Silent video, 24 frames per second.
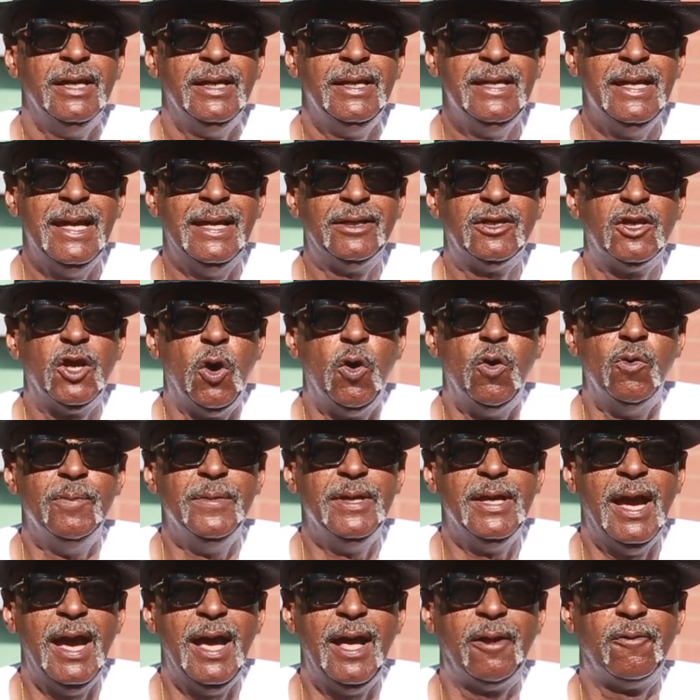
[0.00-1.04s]
He had told
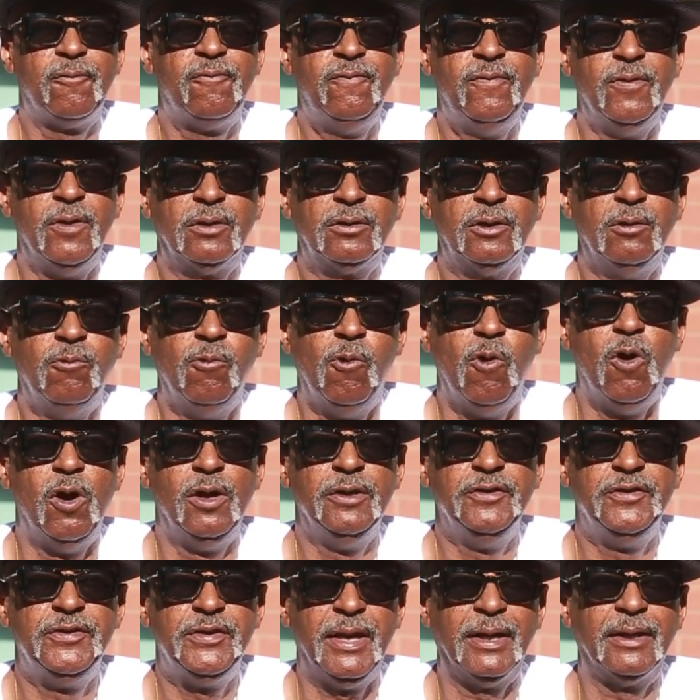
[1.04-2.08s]
me how to fuck the
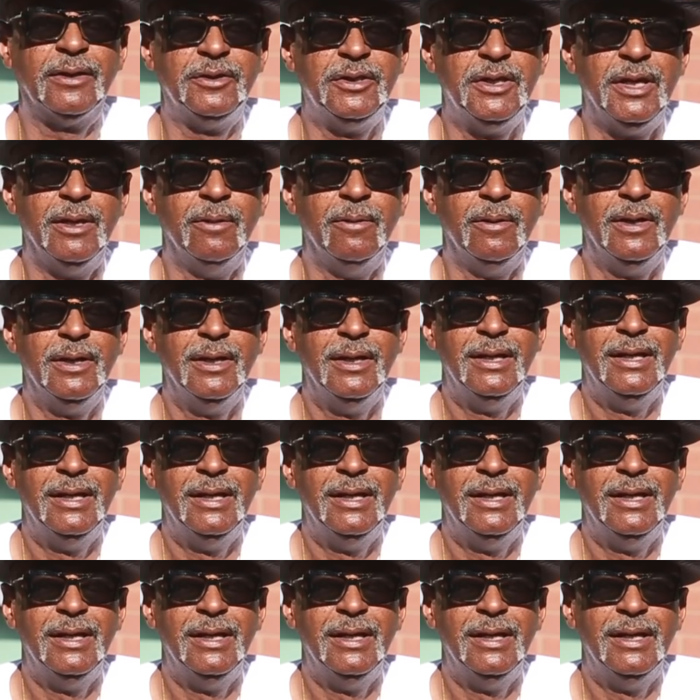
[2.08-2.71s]
warden secretary.